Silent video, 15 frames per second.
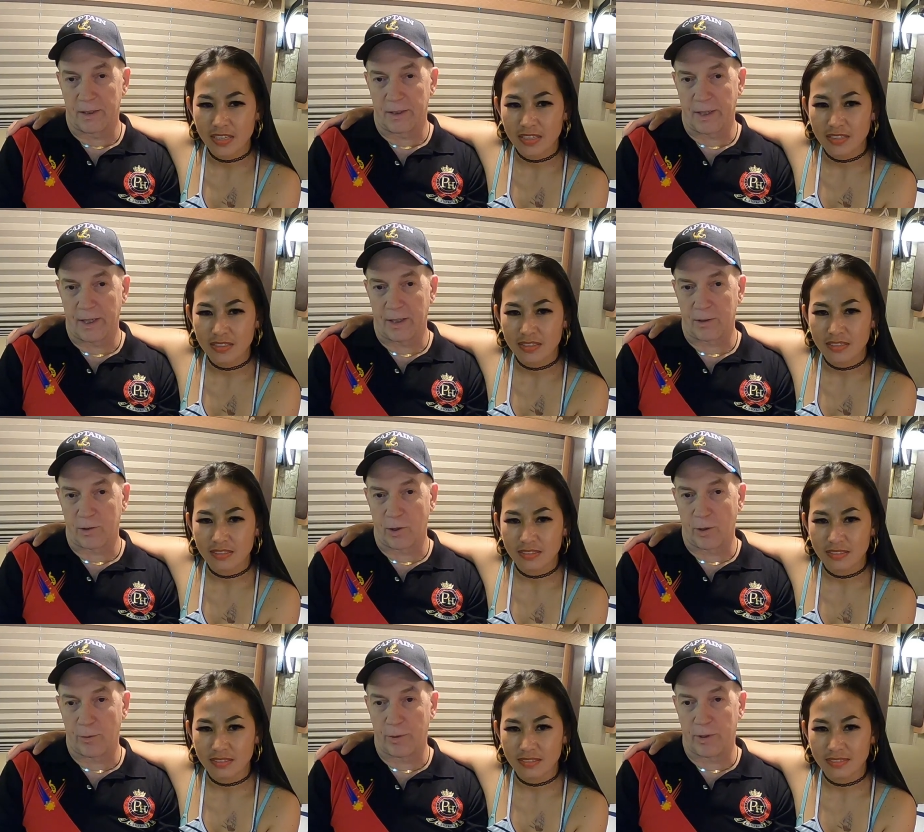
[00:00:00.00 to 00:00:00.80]
Speaker 1: uh, yeah,
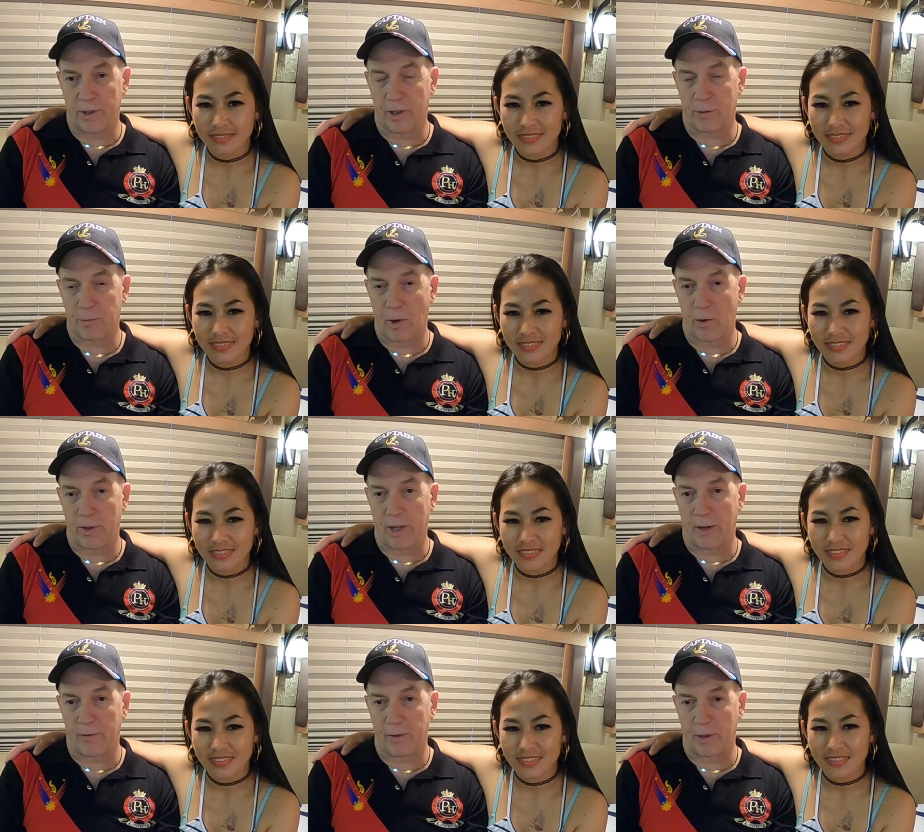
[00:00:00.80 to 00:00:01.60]
so it, this
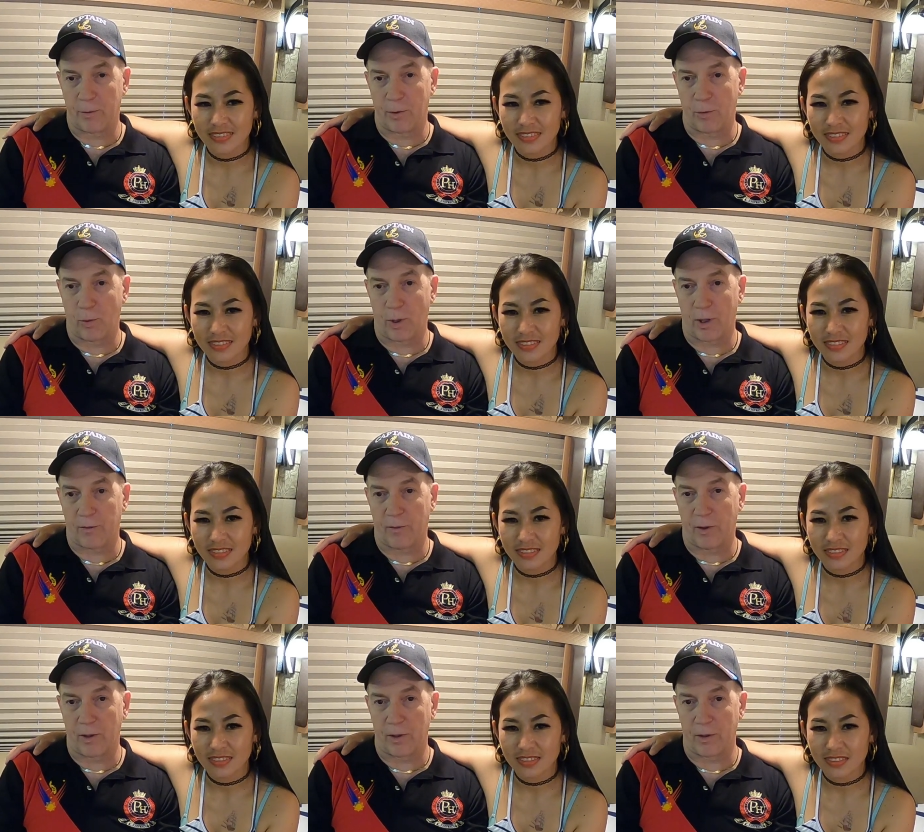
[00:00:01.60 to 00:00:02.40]
boat definitely would
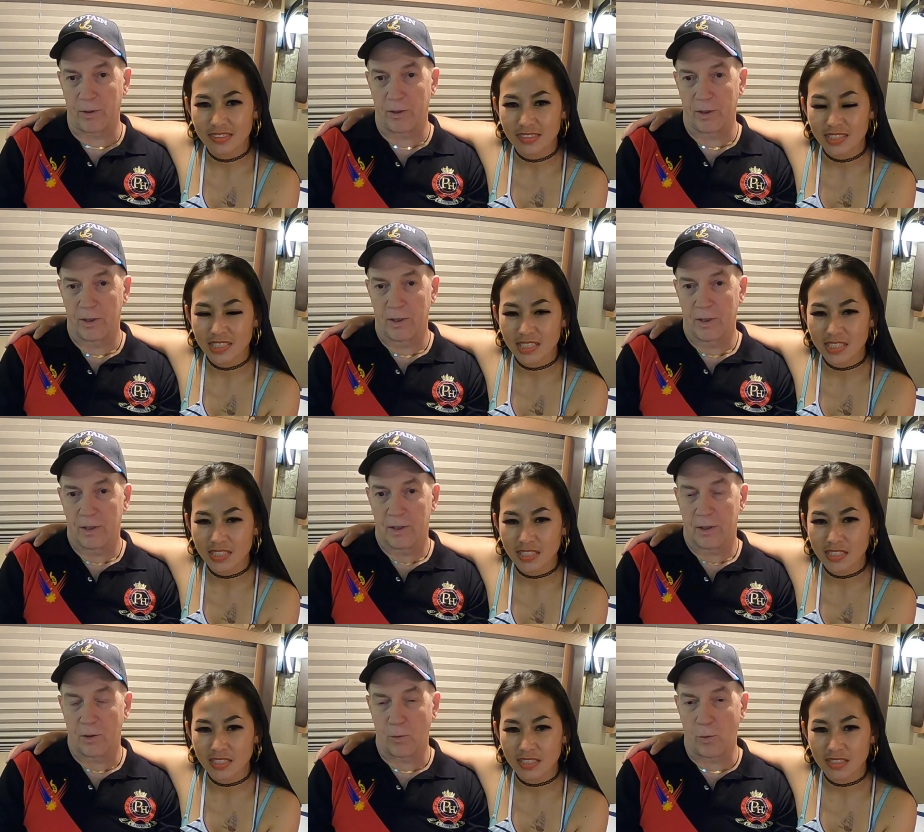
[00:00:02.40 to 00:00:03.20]
work for
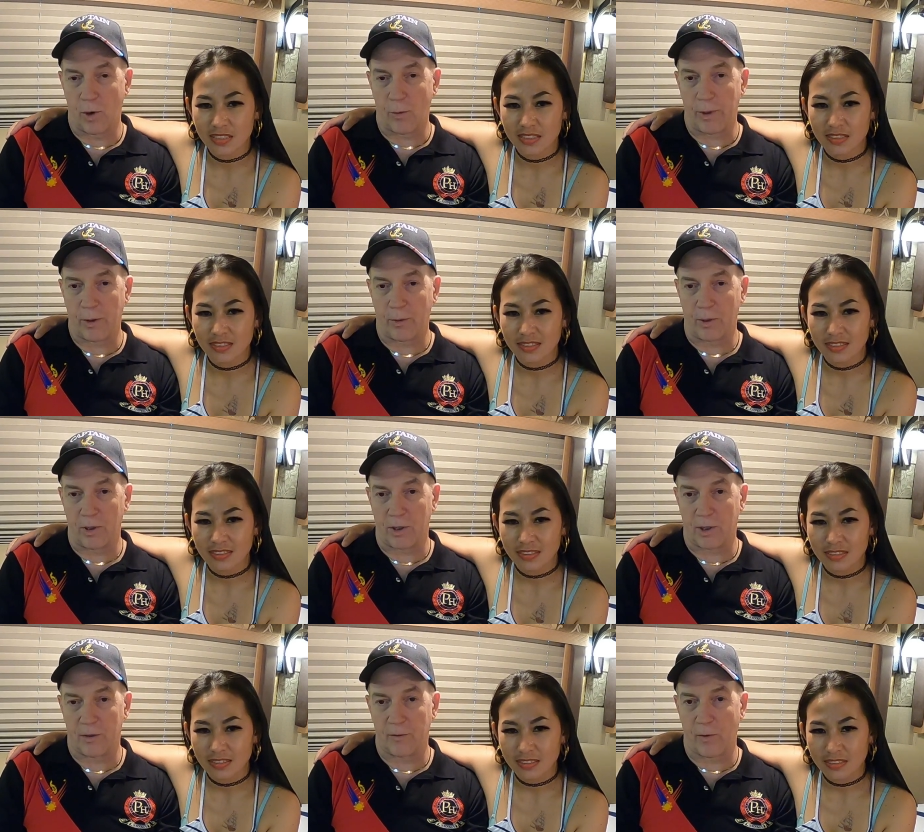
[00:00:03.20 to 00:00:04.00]
what we were
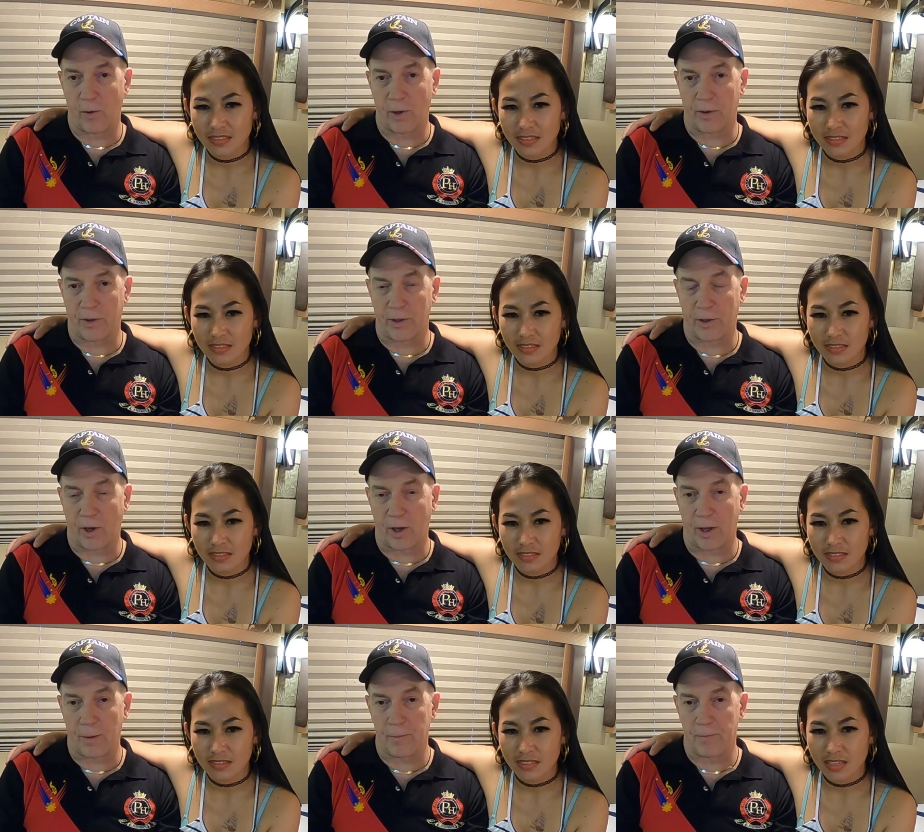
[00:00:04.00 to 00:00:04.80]
looking for at the
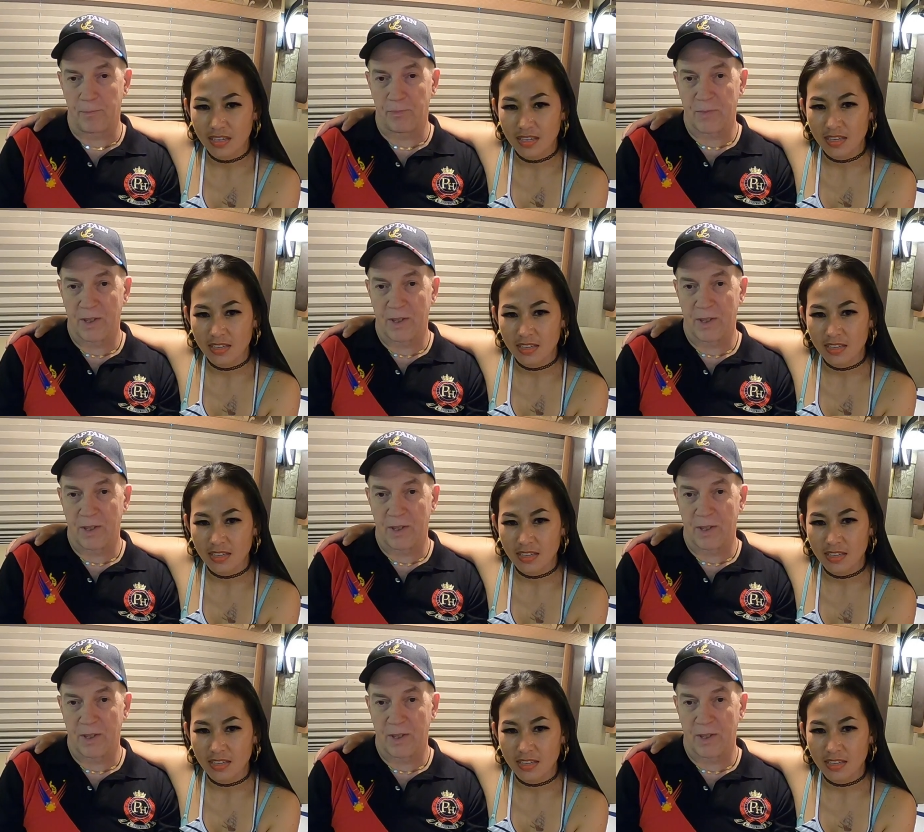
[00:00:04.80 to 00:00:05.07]
time.